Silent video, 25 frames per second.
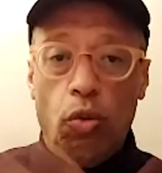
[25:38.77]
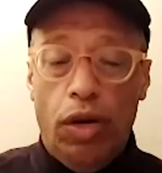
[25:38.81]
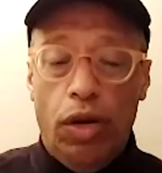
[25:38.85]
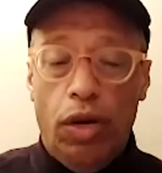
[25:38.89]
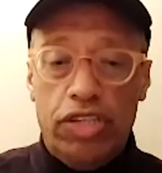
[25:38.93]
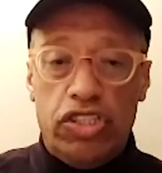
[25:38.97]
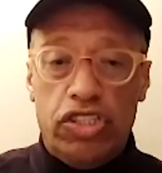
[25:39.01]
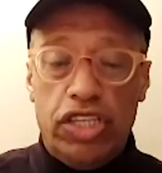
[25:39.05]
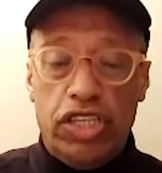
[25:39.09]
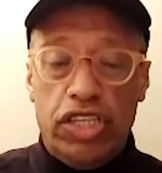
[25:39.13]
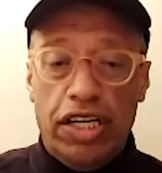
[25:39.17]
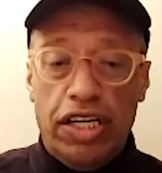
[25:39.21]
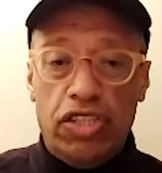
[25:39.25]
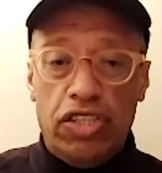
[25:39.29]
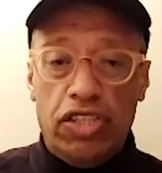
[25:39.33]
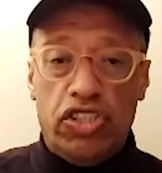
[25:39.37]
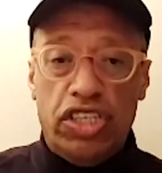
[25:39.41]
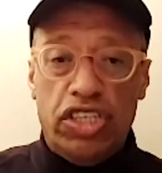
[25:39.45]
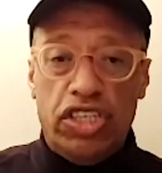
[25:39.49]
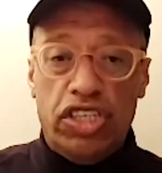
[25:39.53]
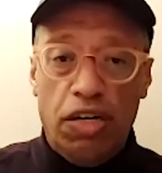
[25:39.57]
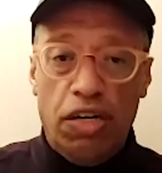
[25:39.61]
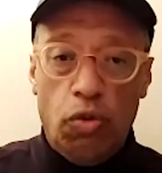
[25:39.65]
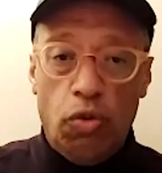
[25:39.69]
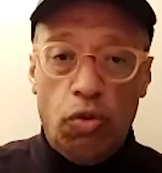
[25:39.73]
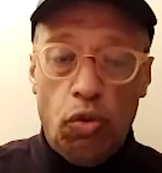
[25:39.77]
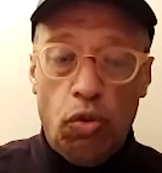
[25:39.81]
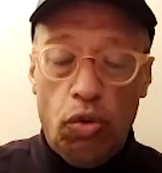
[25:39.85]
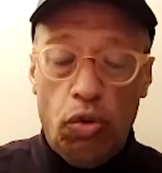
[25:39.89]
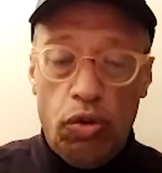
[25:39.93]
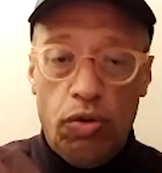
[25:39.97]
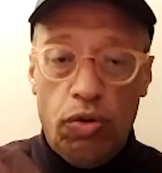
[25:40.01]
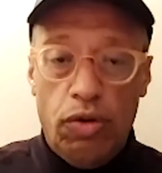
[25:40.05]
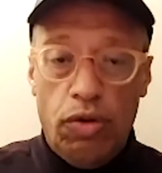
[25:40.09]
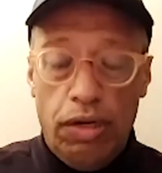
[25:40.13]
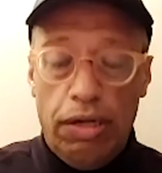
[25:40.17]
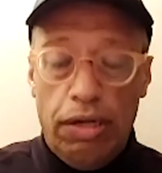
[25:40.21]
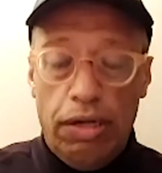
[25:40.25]
I think it's
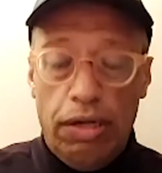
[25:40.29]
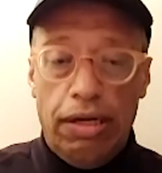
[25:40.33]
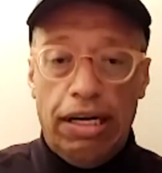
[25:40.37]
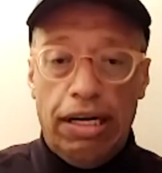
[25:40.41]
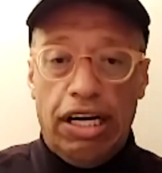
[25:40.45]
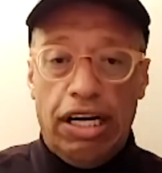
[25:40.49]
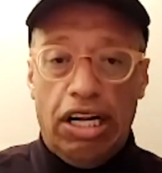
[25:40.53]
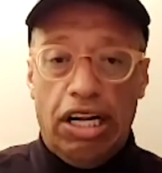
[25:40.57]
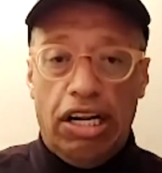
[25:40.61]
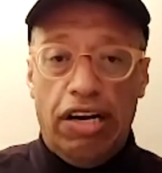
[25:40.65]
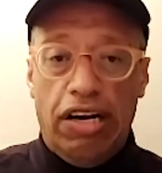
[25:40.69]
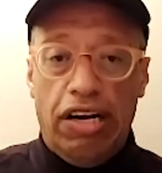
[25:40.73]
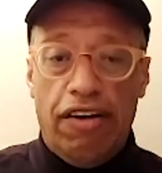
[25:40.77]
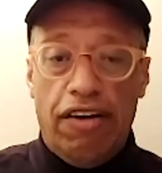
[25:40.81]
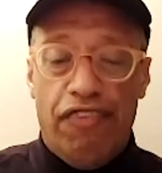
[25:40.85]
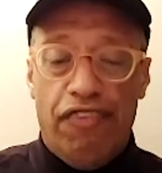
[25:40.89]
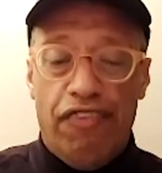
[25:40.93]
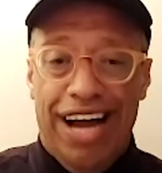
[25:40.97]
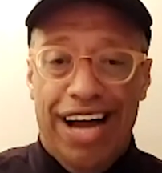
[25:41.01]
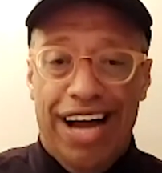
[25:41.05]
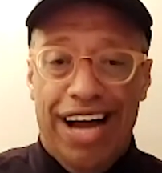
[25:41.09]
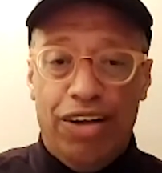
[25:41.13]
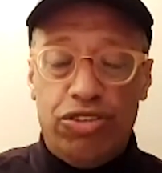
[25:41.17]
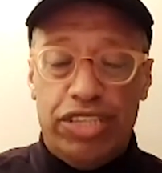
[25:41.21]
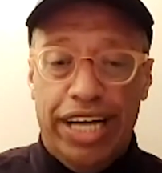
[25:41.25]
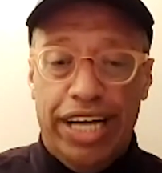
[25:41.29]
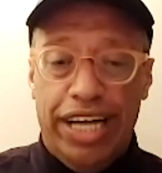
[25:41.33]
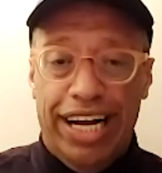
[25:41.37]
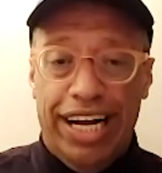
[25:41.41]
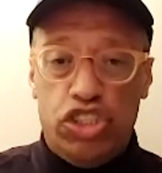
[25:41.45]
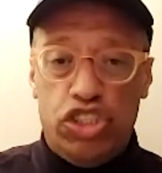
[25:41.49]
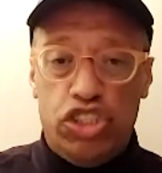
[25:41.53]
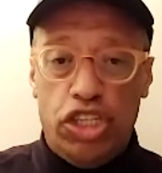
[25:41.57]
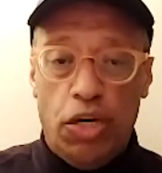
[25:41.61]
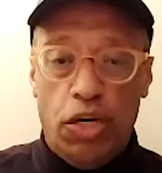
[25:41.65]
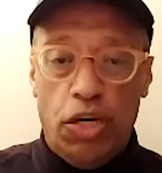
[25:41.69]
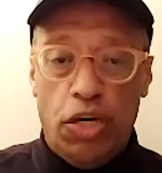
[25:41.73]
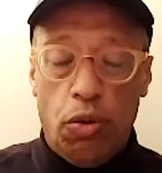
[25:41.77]
expensive to think about your personal brand
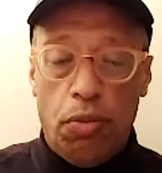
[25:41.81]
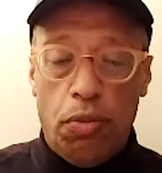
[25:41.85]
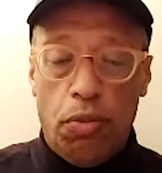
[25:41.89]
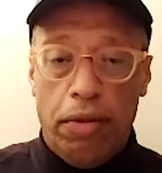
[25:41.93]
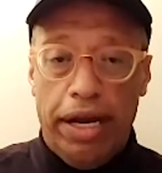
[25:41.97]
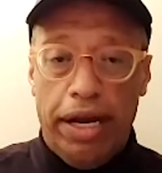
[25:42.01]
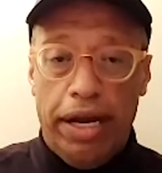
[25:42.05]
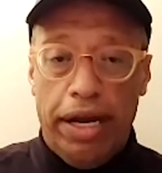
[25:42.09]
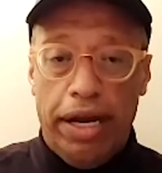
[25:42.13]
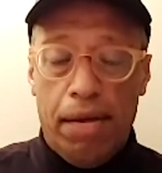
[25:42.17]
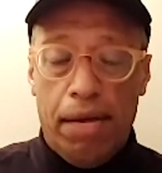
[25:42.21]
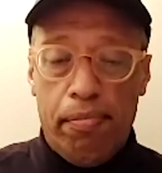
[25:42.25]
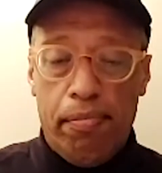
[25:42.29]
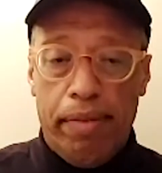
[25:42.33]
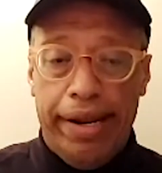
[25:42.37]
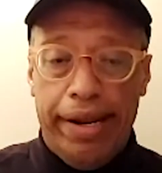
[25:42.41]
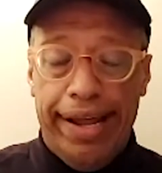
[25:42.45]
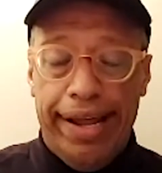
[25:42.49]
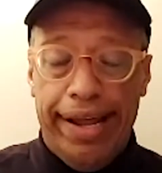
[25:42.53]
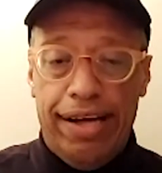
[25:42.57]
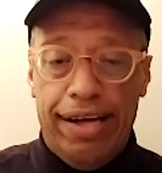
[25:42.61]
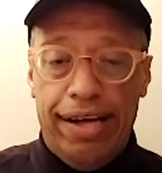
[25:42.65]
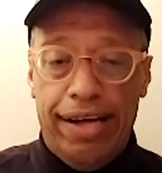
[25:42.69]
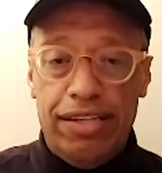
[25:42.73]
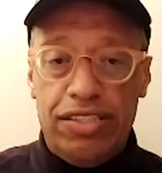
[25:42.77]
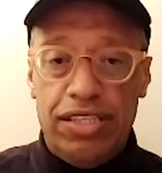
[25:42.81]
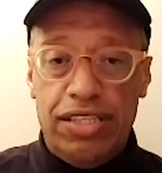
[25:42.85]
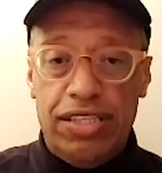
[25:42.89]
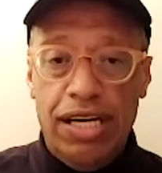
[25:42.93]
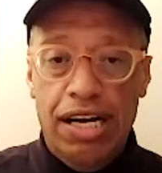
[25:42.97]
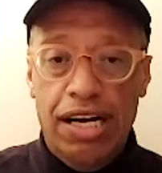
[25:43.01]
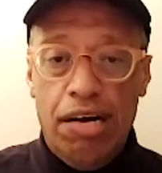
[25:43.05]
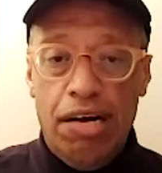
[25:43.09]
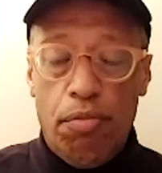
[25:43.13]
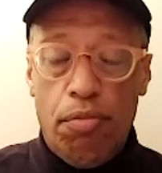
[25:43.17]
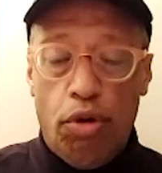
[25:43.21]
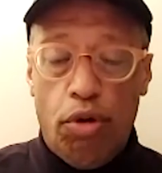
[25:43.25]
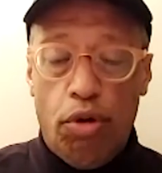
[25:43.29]
and your company brand. I have a lot of
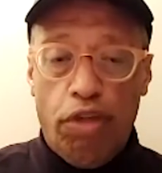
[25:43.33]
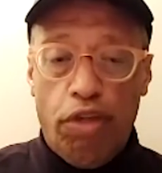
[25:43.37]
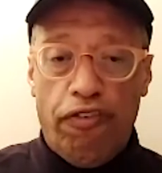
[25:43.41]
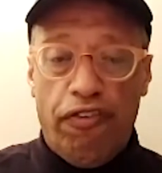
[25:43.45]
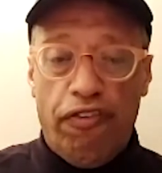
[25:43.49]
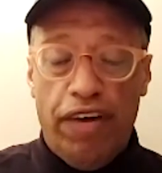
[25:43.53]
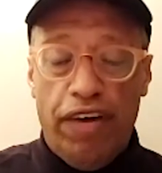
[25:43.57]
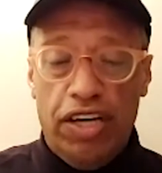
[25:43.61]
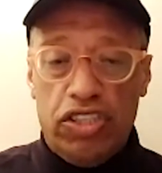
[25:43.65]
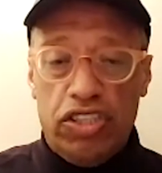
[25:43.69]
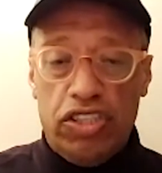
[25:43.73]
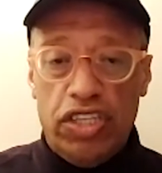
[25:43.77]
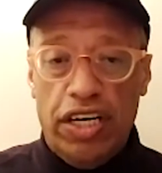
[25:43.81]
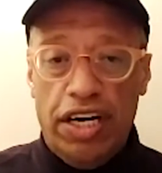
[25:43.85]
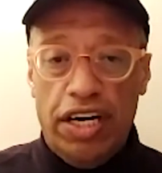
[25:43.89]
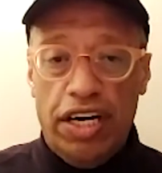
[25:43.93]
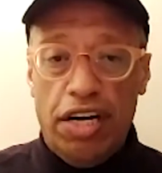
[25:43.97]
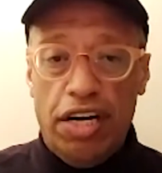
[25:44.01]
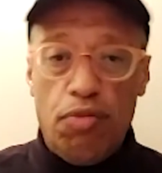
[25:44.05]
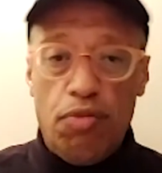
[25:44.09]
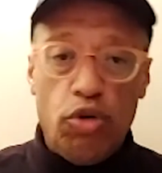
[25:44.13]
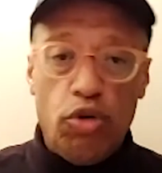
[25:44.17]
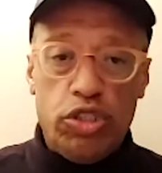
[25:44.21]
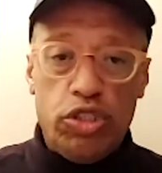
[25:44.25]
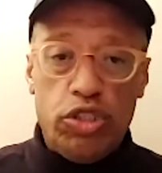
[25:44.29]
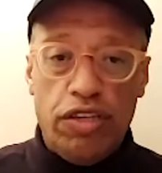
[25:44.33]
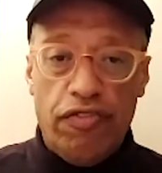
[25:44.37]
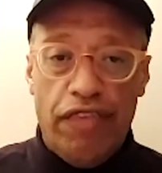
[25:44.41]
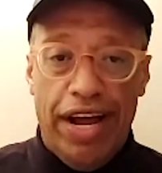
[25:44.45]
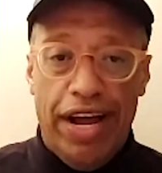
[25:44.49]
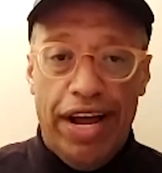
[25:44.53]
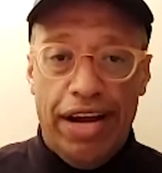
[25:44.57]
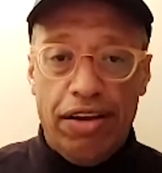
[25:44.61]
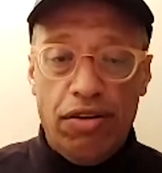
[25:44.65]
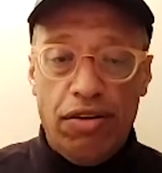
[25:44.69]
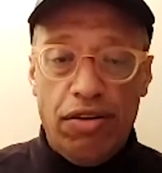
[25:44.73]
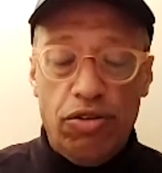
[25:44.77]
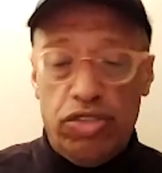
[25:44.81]
those questions that come up
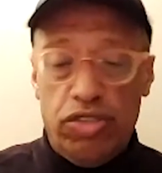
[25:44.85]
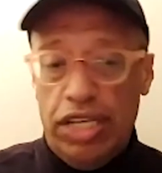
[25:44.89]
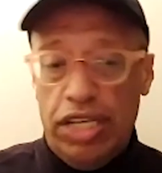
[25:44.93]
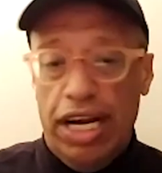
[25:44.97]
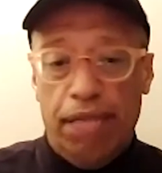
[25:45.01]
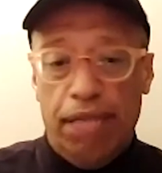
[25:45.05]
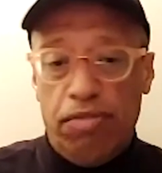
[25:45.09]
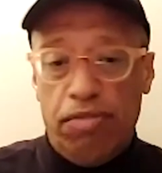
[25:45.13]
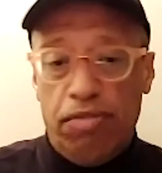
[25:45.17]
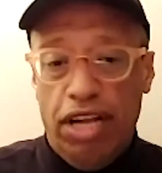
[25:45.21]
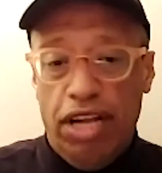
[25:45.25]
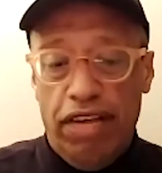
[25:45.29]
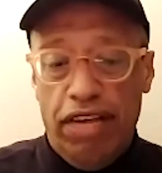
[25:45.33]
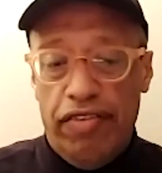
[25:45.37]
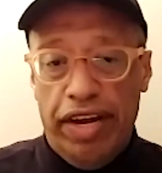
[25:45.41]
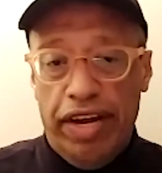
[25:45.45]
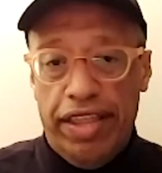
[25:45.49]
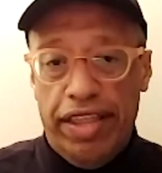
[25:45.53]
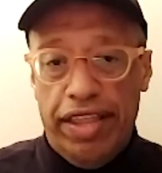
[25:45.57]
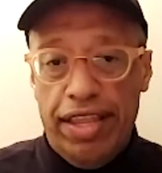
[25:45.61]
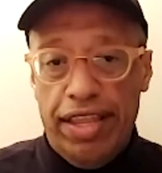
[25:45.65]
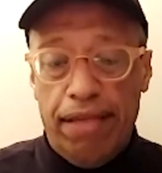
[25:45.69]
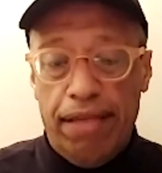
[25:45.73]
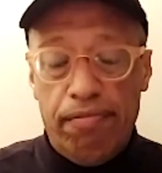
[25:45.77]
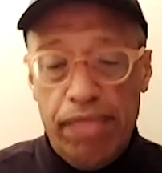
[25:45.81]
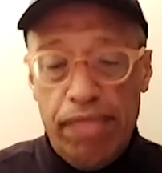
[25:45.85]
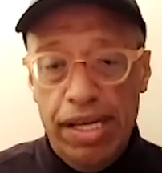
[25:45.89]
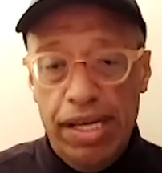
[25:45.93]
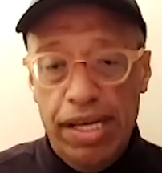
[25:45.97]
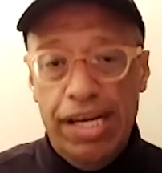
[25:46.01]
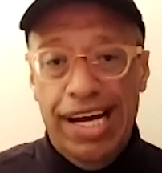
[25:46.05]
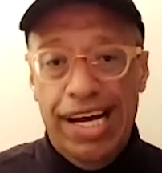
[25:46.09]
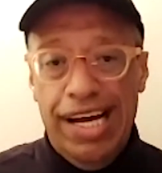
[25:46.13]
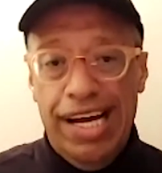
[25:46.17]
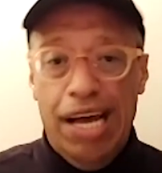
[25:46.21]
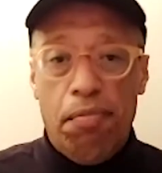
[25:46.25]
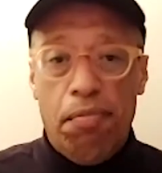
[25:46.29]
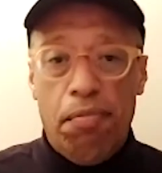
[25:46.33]
on Clubhouse and
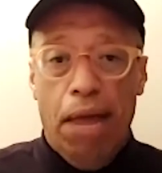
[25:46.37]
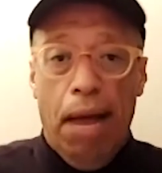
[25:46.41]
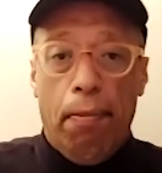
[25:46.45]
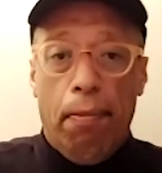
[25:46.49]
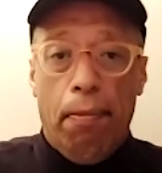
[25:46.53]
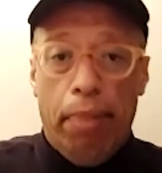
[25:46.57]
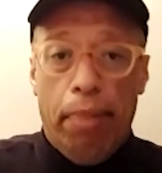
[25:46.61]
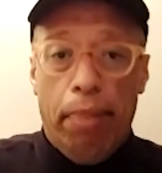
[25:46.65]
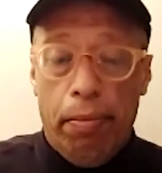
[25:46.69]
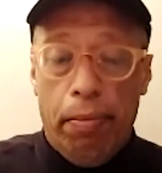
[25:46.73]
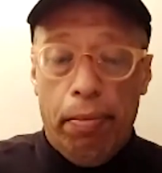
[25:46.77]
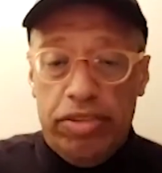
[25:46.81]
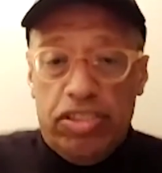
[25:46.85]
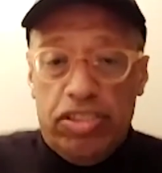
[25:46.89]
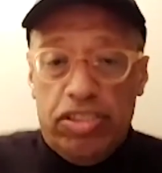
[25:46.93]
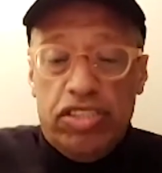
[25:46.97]
also LinkedIn.